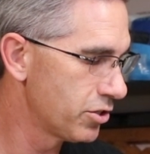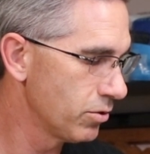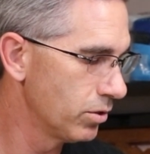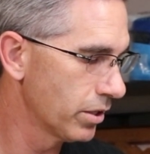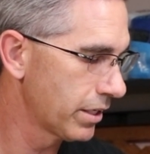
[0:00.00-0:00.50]
as
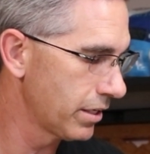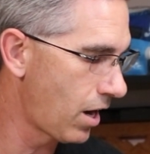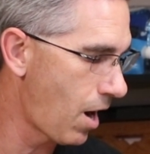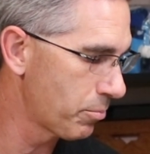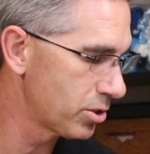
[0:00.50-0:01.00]
you look at
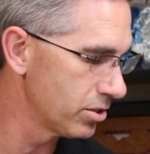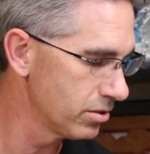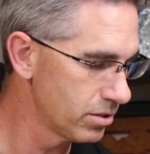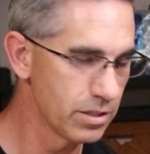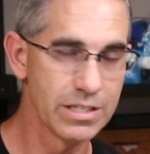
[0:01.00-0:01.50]

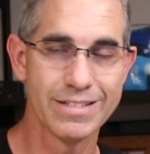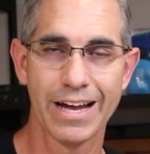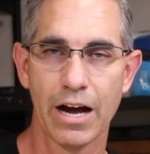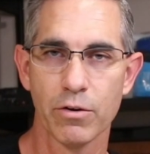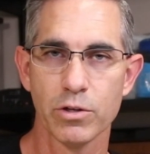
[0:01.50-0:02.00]
options is
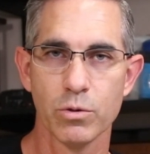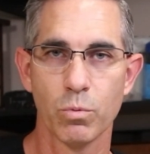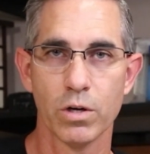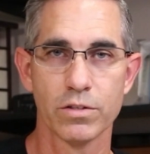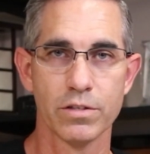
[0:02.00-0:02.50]
how you
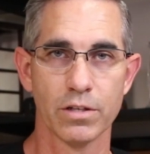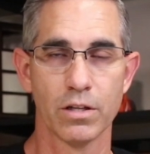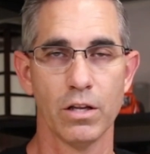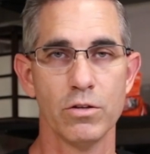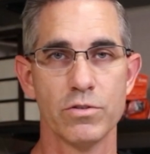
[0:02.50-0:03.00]
want to
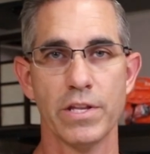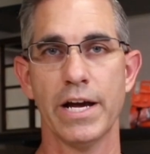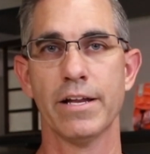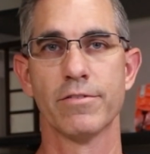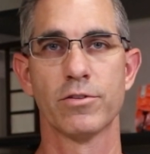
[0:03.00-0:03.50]
enclose
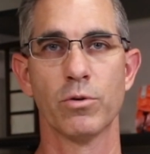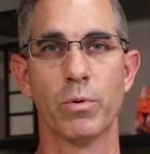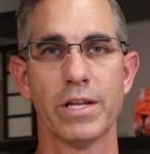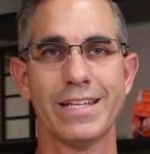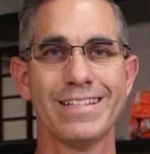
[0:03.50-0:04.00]
that. So
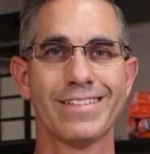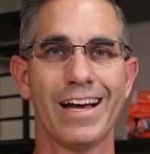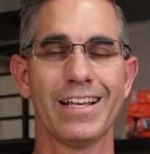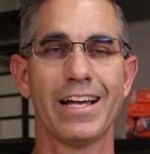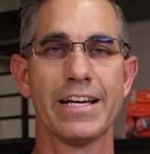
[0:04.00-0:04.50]
one of the things
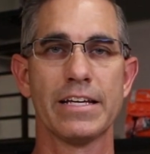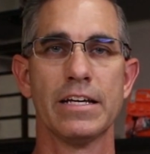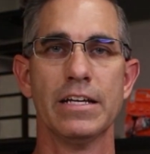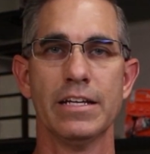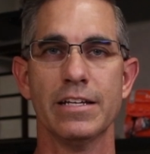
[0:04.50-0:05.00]
I like
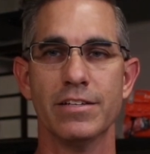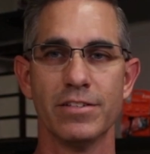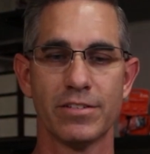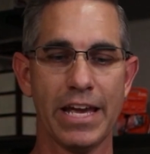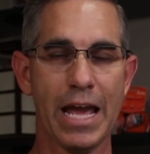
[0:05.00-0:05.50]
is
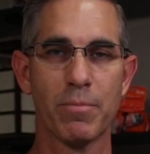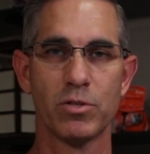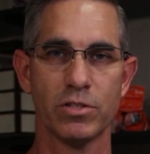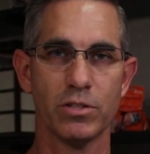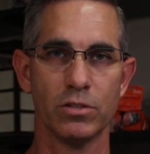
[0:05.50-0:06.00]
this Gamma
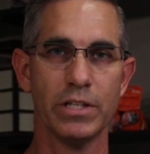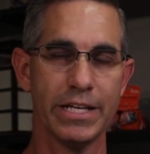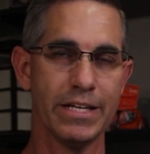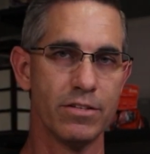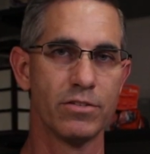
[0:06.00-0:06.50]
Seal
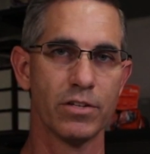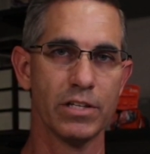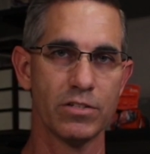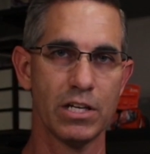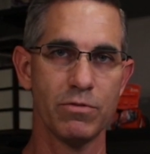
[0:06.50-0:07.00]
lids. So
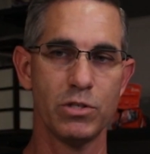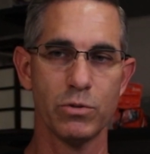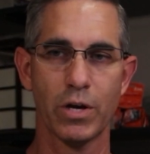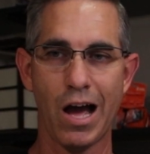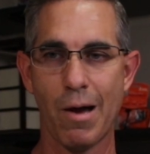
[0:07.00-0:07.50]
this gives
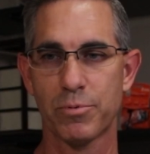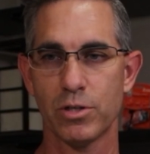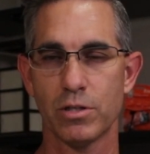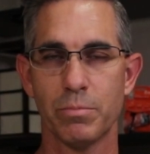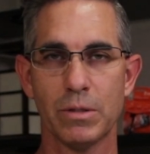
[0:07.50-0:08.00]
you an
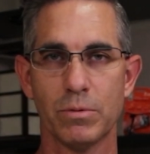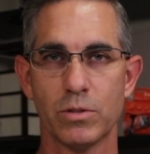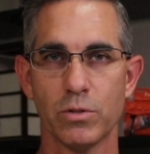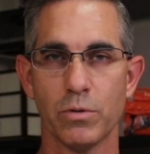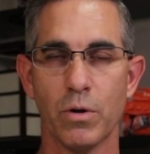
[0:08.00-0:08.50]
option to be able
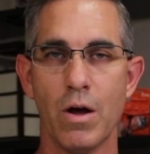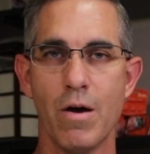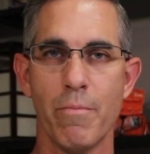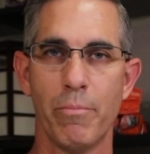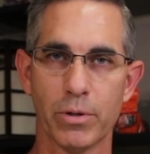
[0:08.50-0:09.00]
to
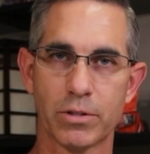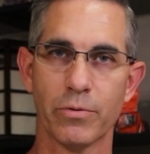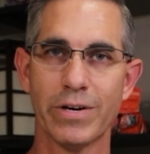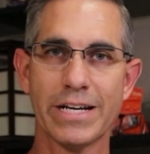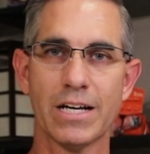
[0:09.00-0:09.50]
put the
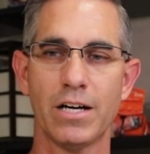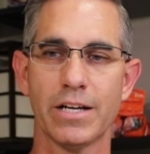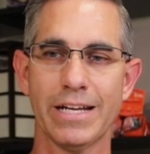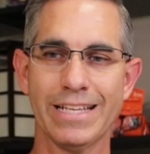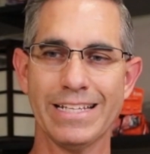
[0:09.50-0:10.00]
ring
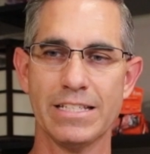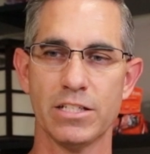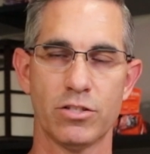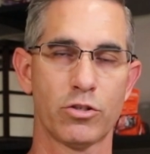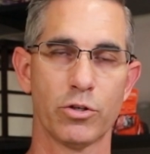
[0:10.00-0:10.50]
on and then
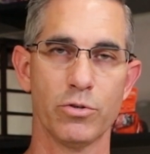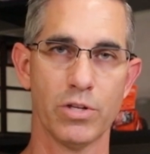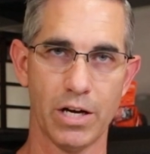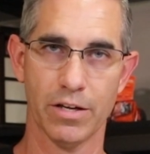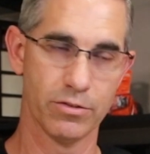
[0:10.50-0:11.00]
this screws
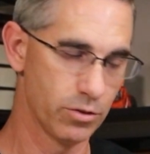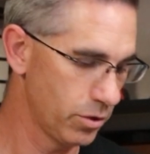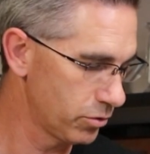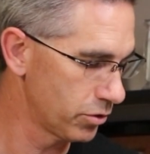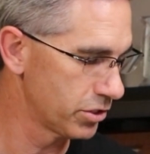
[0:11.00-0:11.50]
on. So
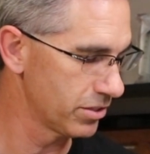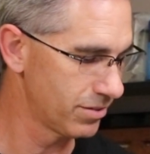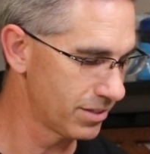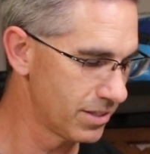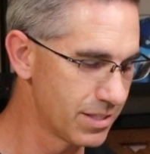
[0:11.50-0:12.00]
those are
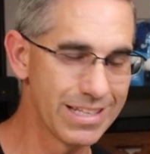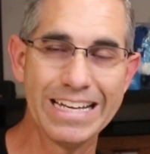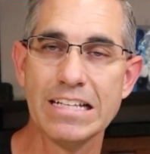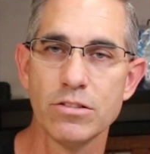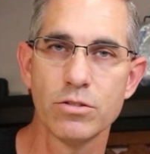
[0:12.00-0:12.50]
just
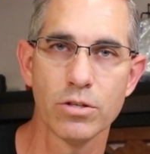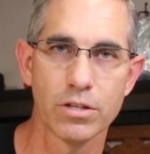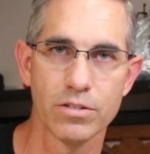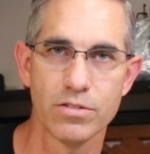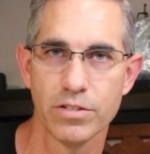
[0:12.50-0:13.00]
things to
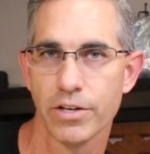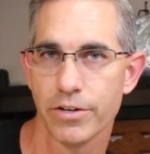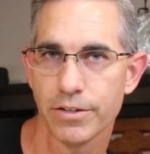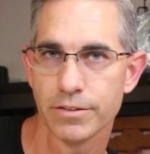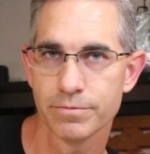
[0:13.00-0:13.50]

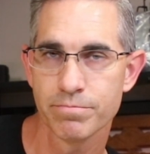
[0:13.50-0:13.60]
consider